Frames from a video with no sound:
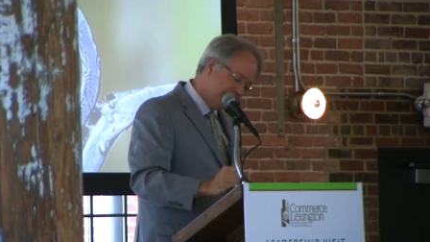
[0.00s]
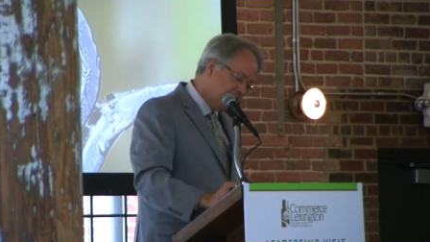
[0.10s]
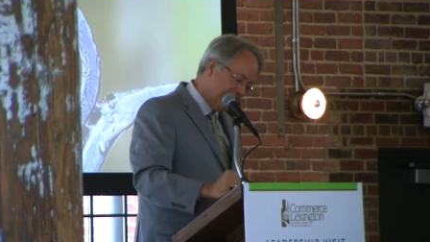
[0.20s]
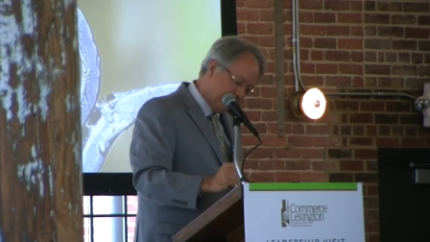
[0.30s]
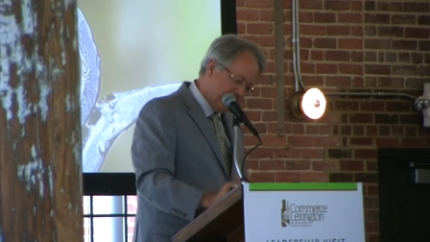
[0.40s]

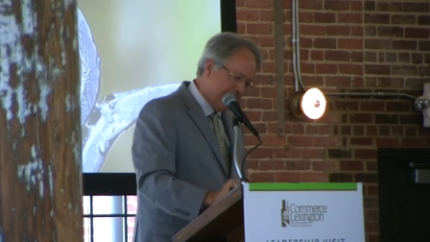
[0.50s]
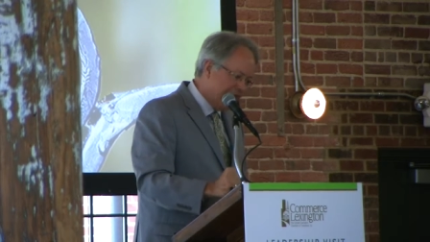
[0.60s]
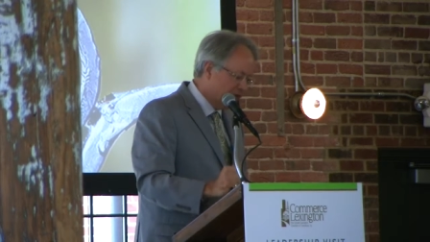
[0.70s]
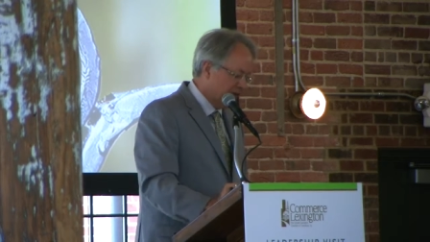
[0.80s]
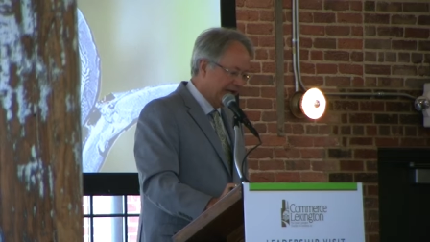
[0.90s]
Mother
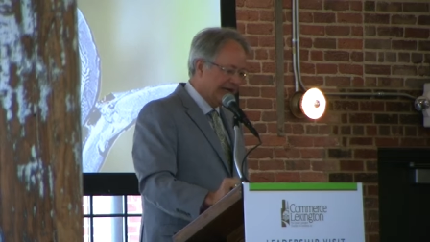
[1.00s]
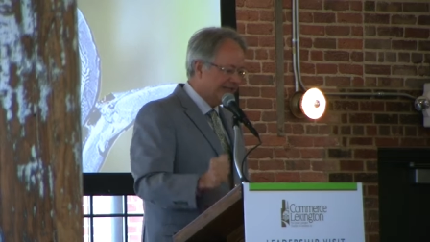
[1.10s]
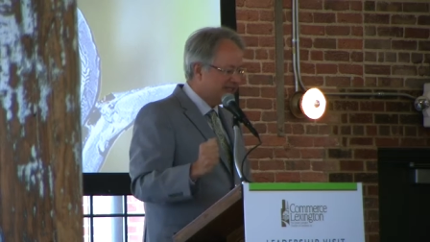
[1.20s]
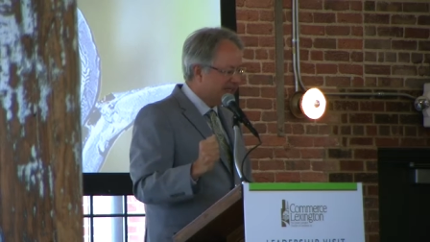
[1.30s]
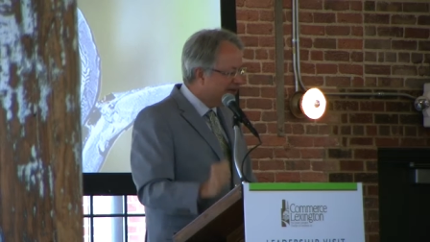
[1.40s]
Emanuel. I
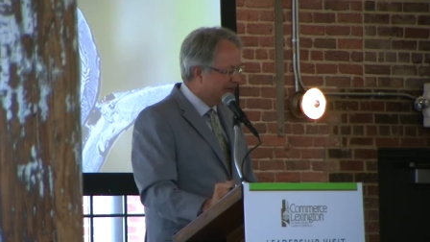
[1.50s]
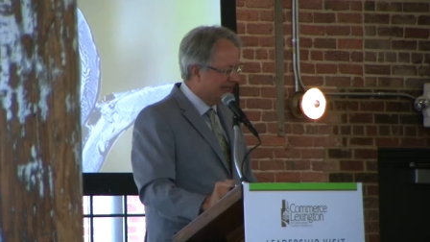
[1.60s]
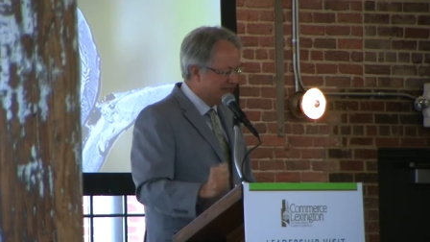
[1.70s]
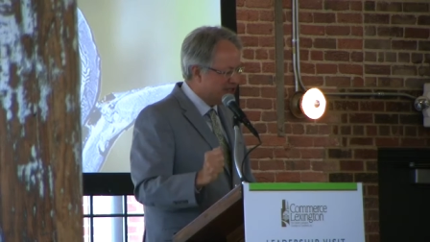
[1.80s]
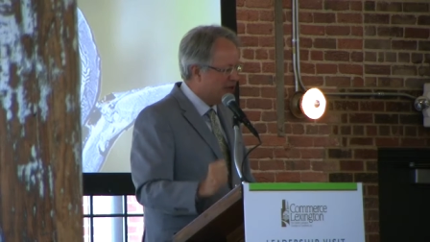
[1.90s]
still
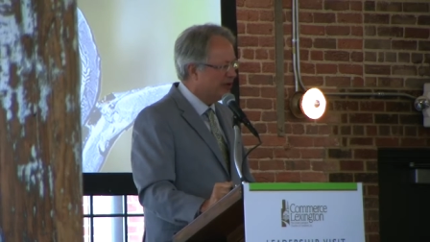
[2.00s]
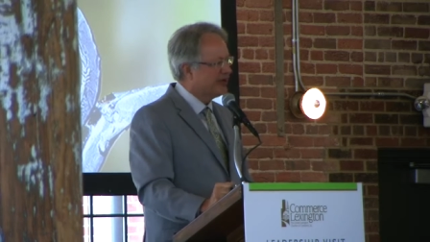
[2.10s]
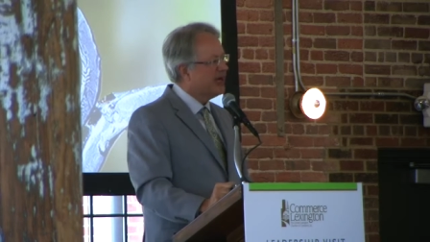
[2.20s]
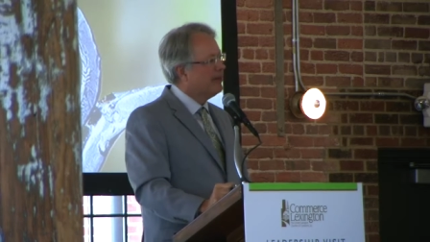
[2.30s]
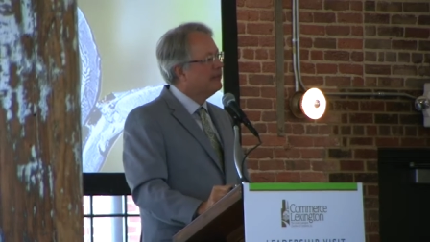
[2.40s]
get
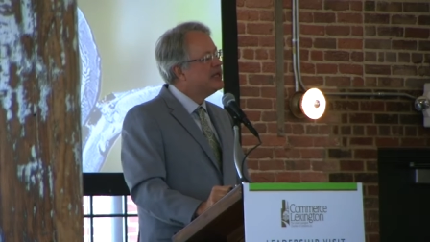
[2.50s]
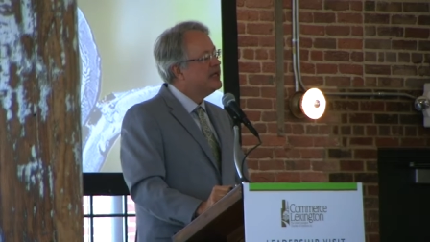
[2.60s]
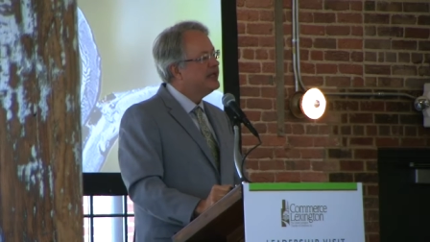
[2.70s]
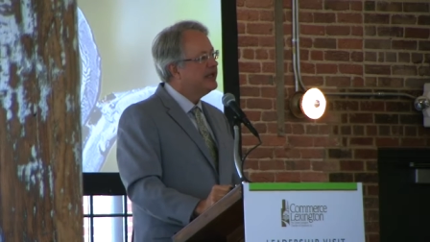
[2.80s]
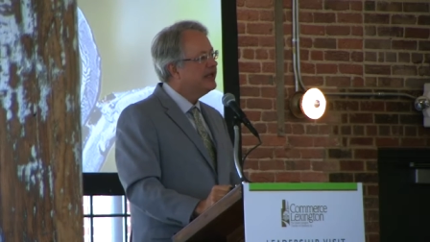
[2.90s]
choked up
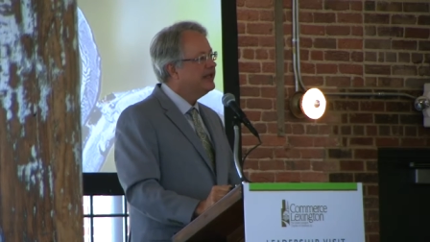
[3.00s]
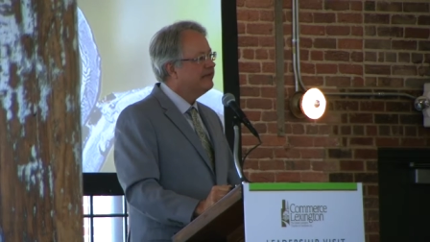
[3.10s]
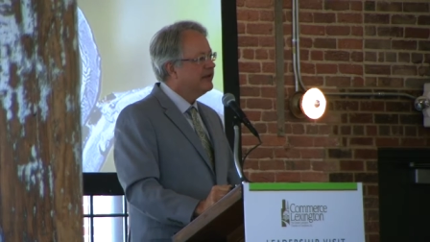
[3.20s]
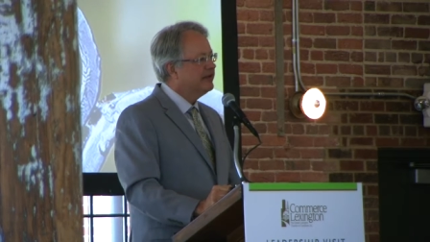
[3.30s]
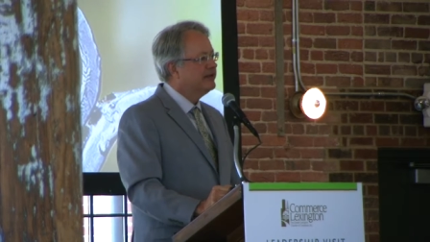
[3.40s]

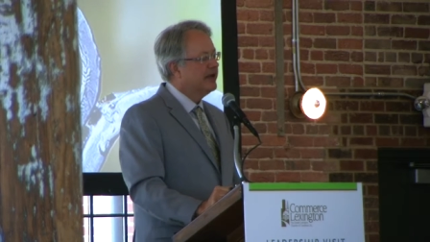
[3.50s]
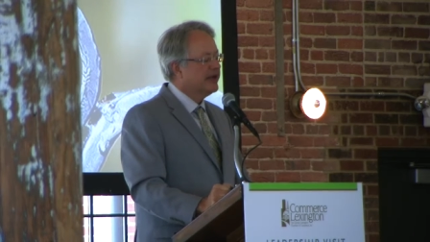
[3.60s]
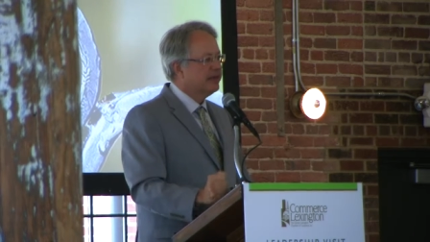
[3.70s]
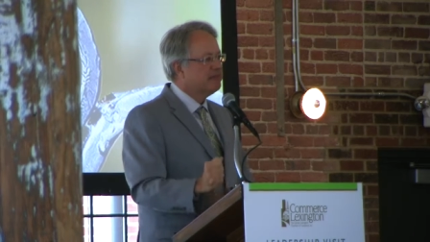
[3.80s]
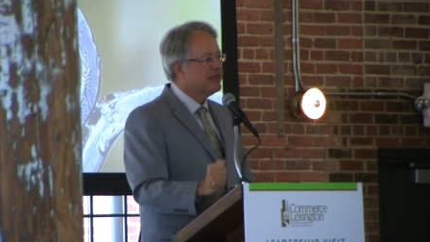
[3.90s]
even
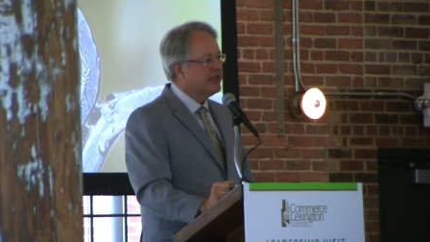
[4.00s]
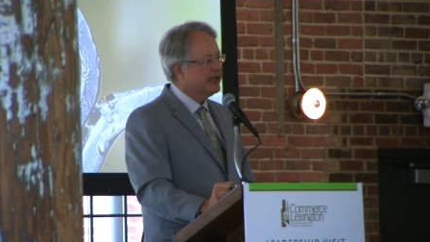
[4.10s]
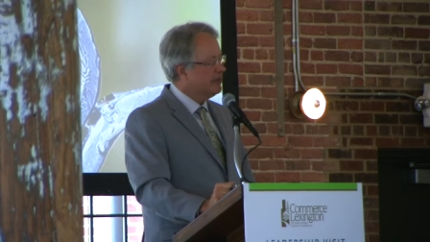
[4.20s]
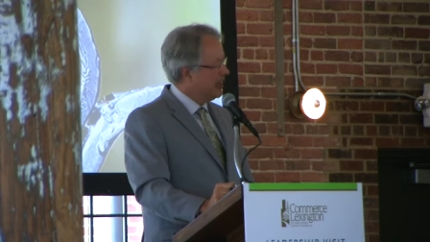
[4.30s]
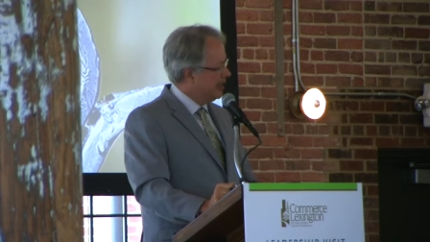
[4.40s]

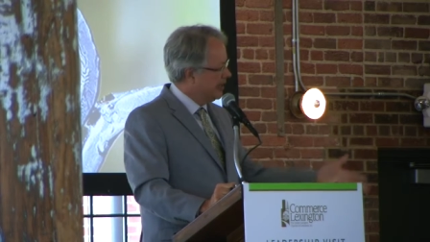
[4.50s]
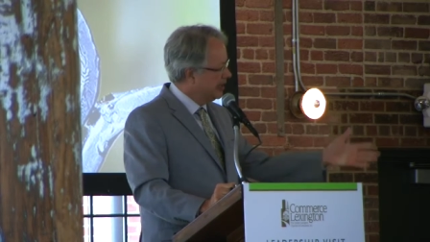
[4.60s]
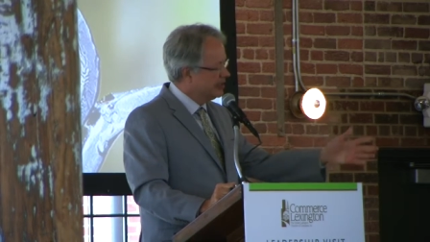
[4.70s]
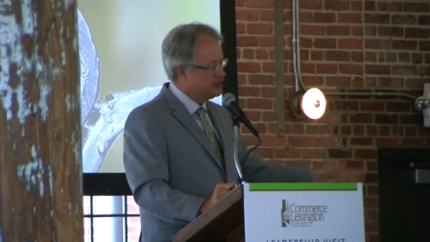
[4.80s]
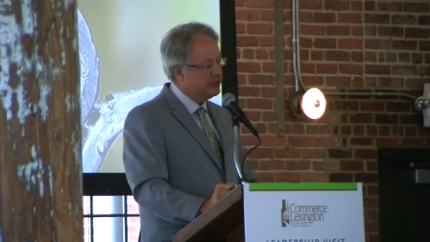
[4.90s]
thinking about it. I
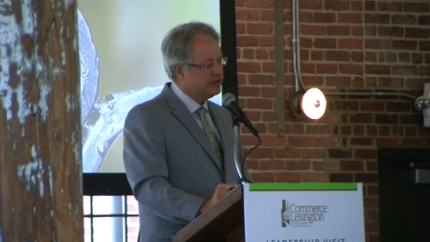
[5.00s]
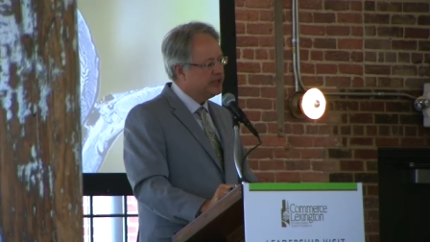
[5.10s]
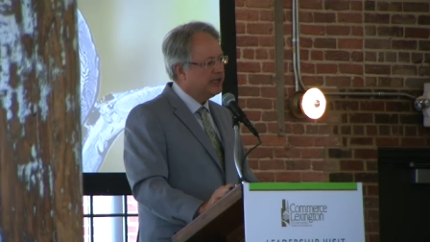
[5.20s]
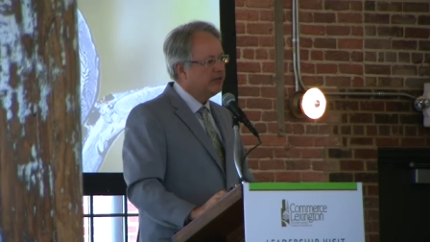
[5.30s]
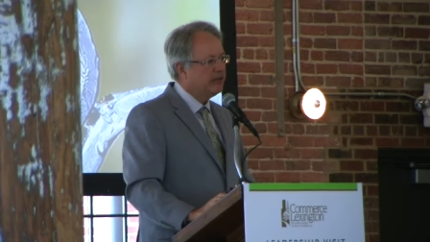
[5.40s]
got
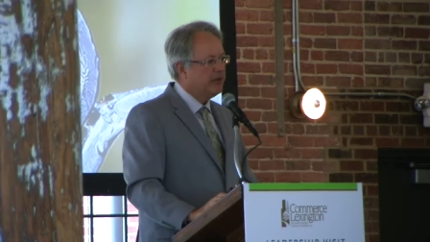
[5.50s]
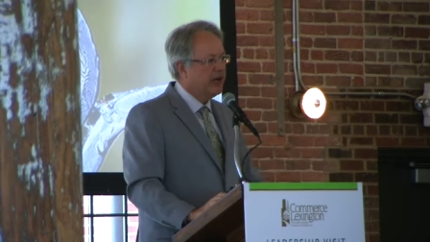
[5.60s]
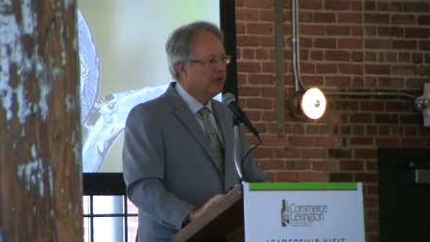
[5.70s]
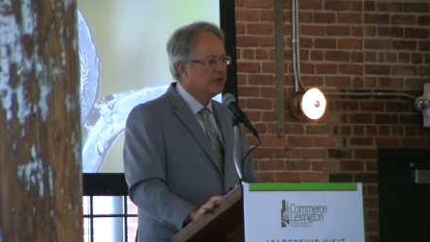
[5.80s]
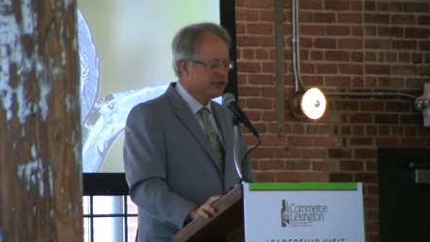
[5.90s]
choked up when
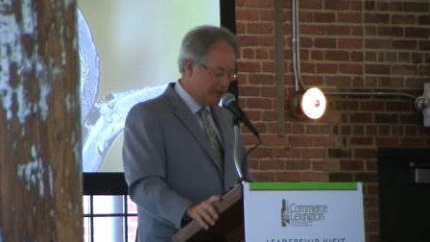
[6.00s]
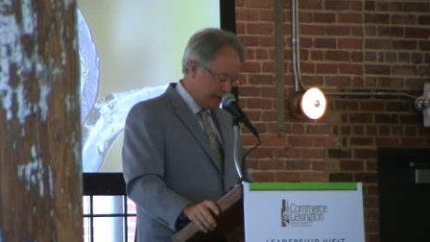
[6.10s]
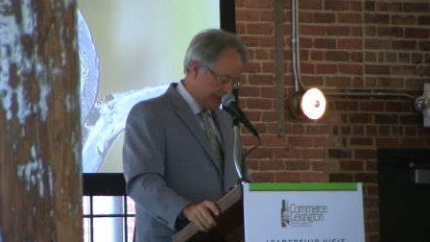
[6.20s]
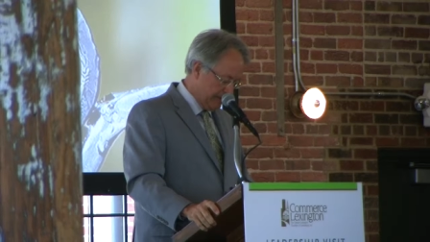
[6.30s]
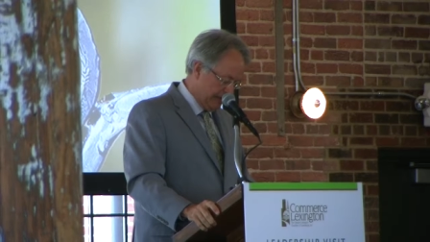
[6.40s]
Brian was
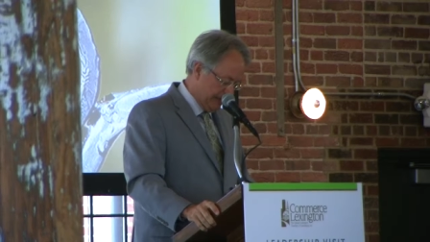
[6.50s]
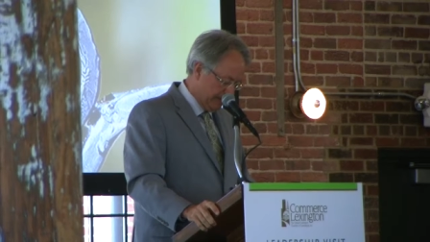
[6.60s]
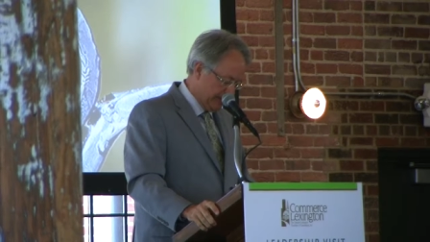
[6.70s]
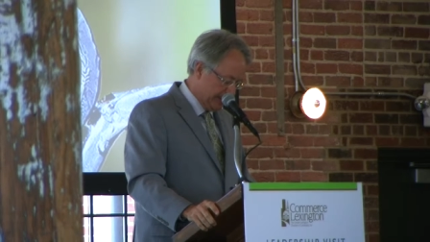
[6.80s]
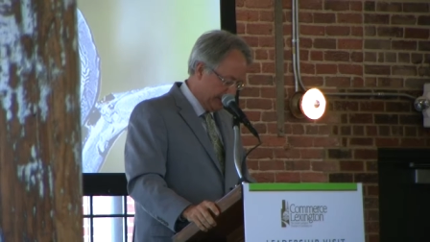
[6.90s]
talking about it a
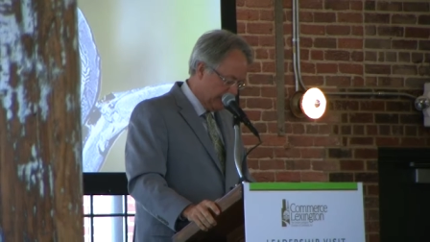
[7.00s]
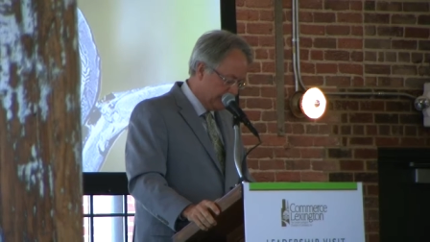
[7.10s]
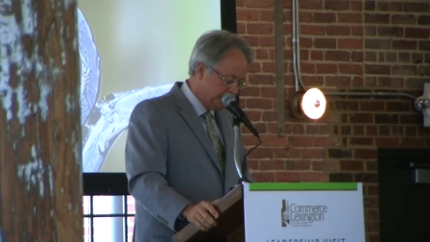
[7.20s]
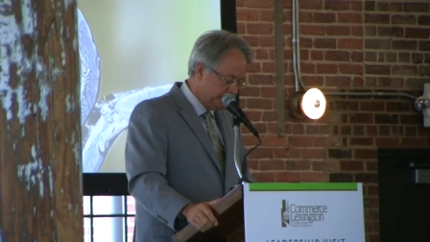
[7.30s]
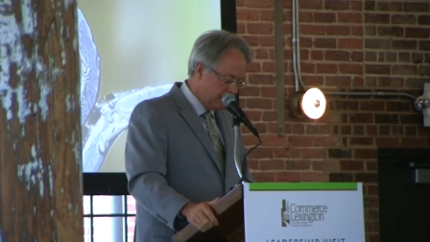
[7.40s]
minute ago.